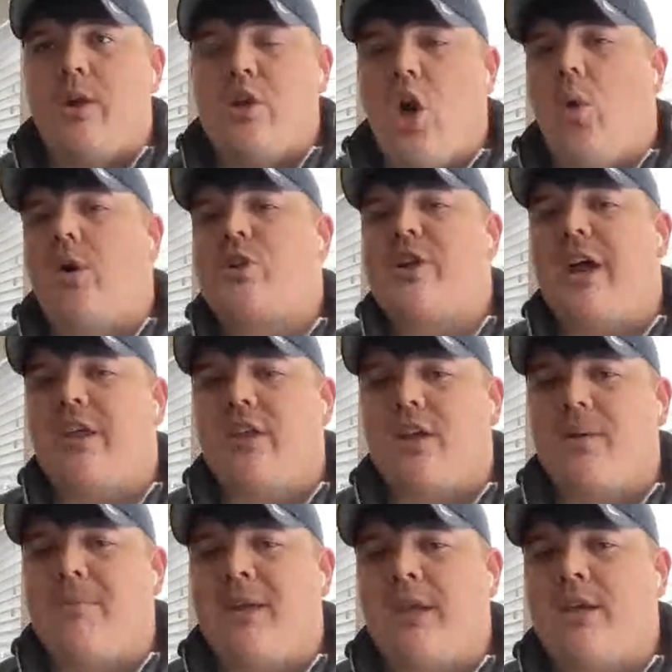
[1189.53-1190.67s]
We know what
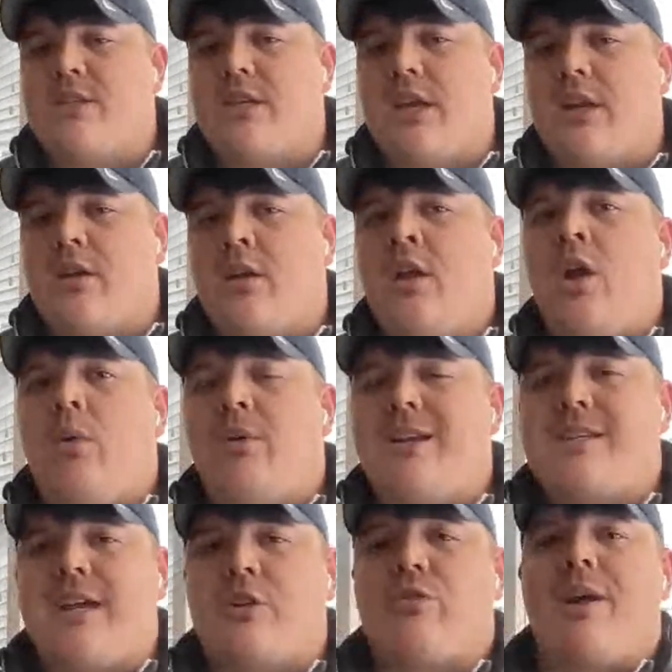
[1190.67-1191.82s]
Jonathan Kuminga is getting
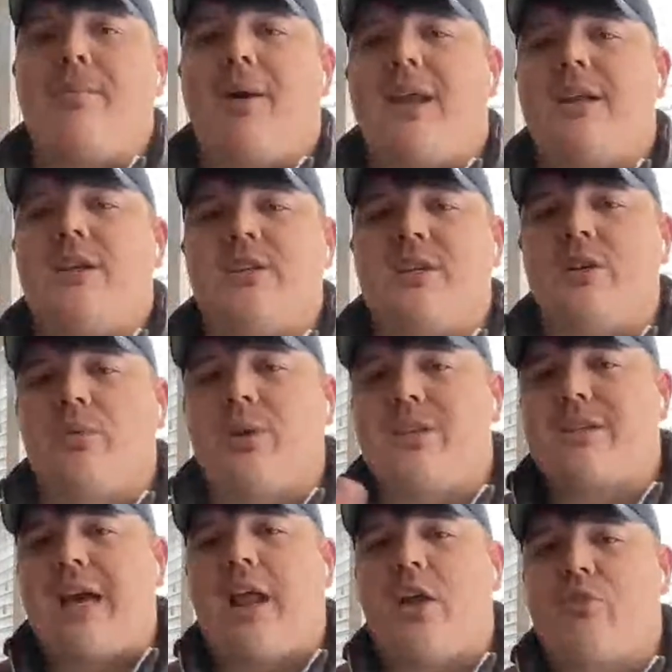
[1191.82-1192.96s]
when he's got Draymond in his ear,
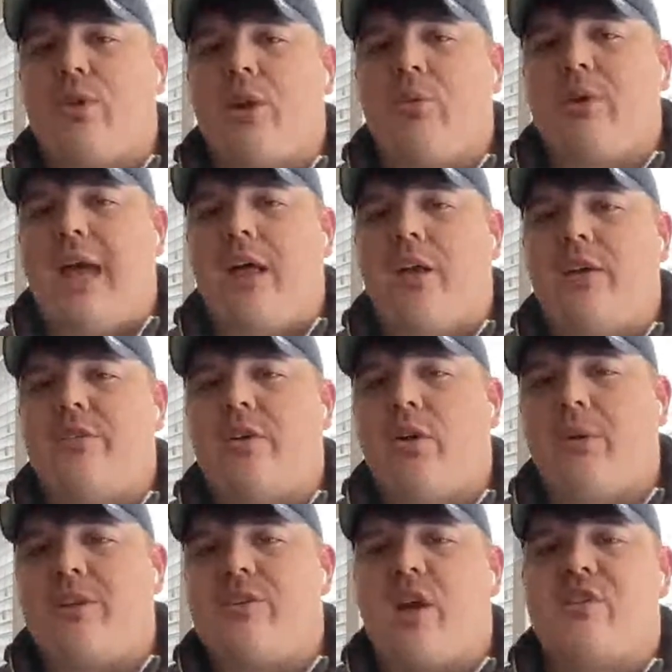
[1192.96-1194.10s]
when he's got Andre Iguodala in his
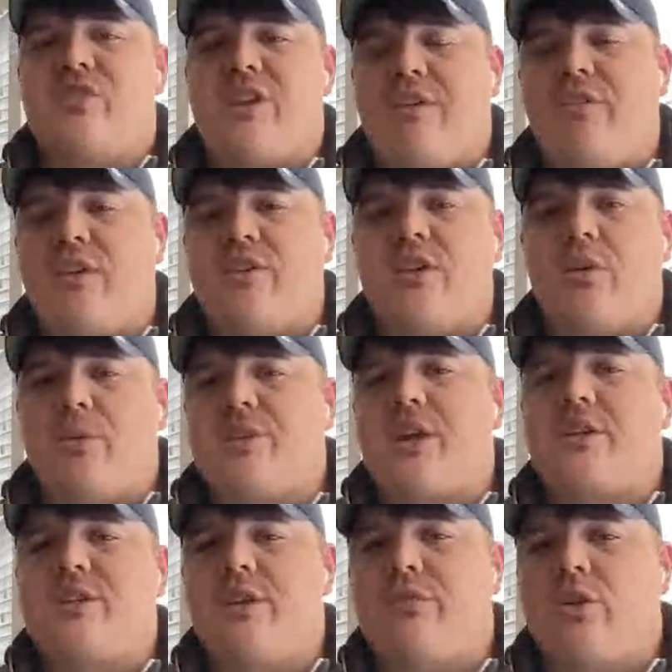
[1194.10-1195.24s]
ear, when he's got Steph in his ear, when
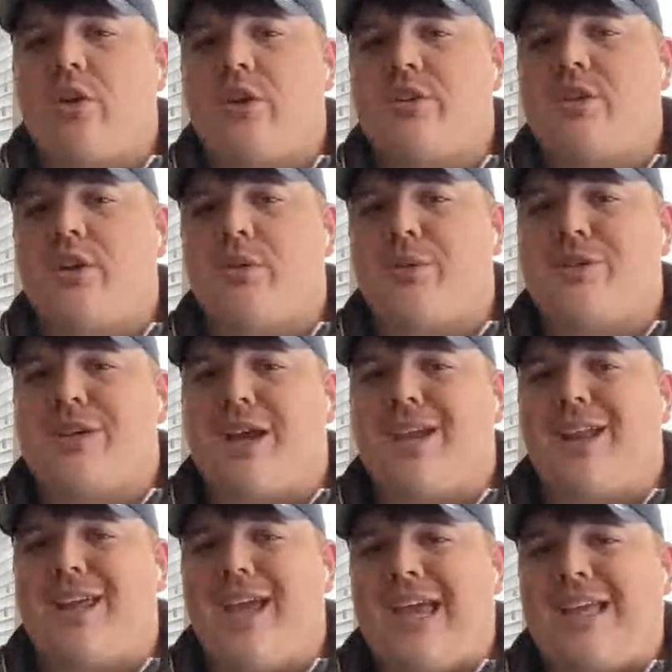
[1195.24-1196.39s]
he's got Steve Kerr in his ear, when he's
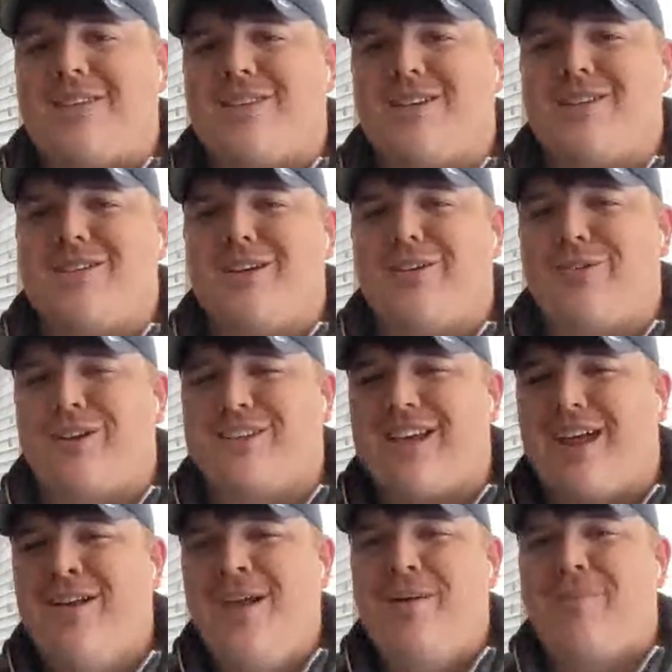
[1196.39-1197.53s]
got Kenny Atkinson in his ear, when
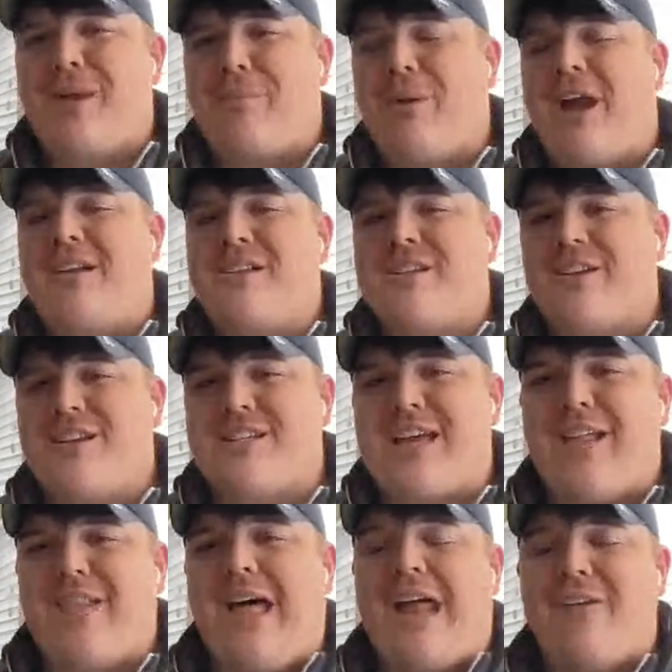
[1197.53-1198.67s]
he's got Mike Brown in his ear.
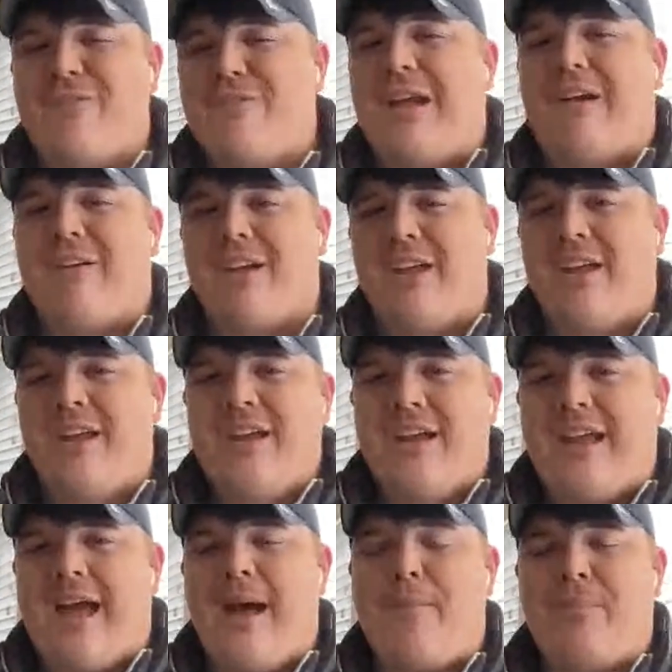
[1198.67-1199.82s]
He's got a lot of very
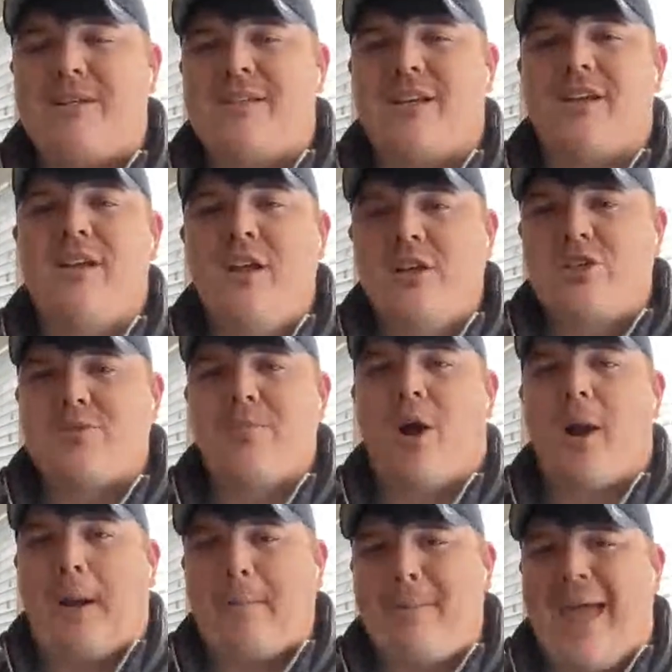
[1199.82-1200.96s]
competent,
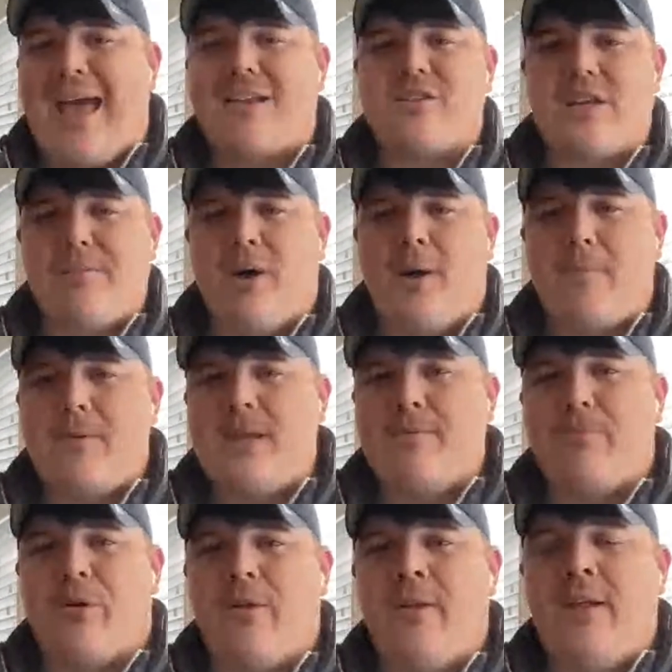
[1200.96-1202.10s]
smart basketball
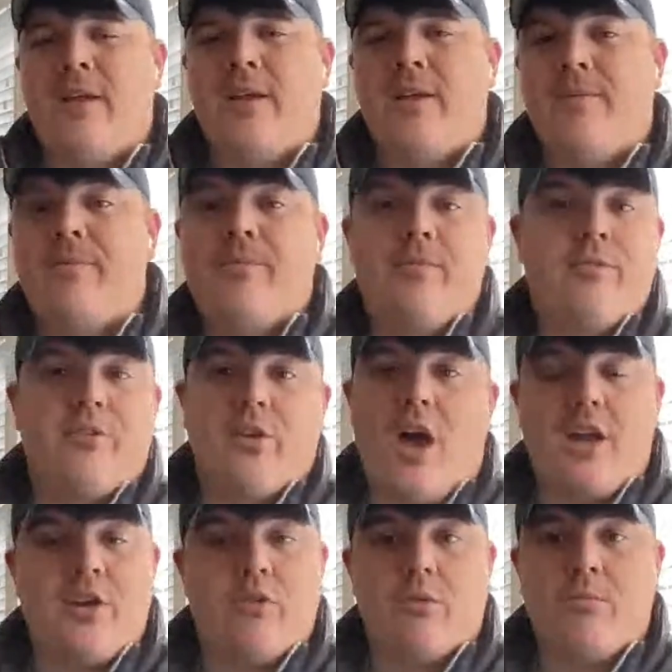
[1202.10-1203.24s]
people
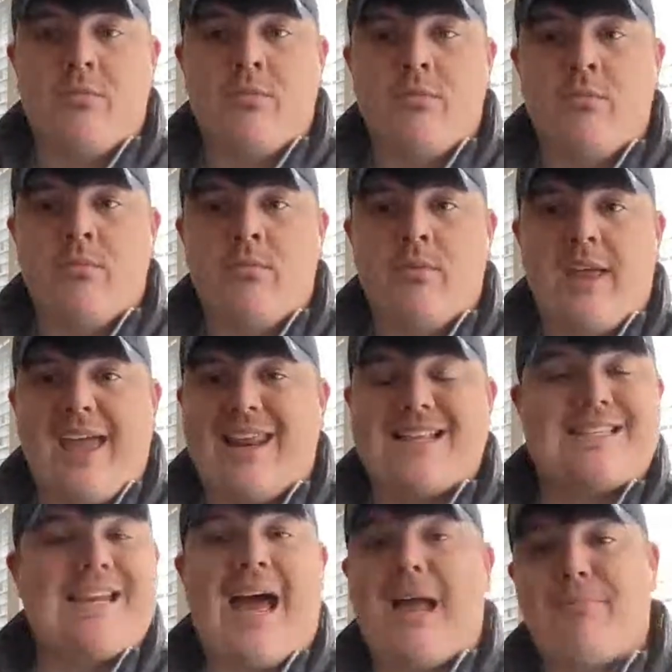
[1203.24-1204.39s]
talking to him.
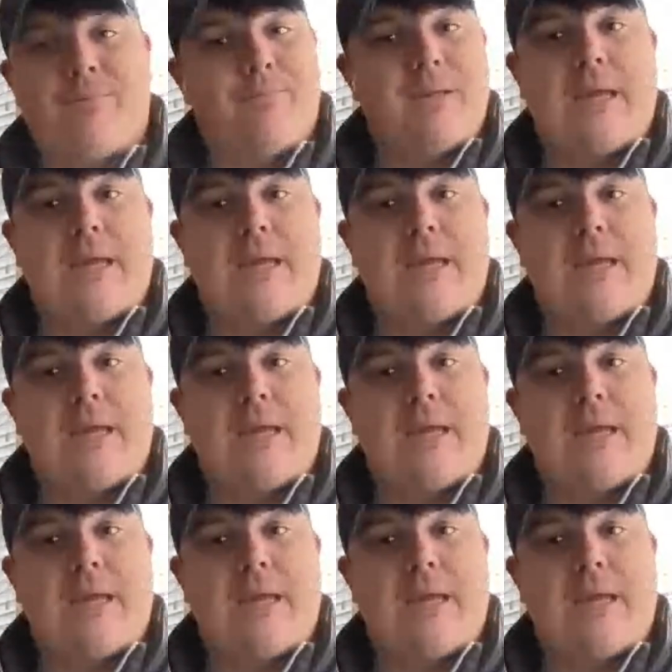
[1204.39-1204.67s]
And it's not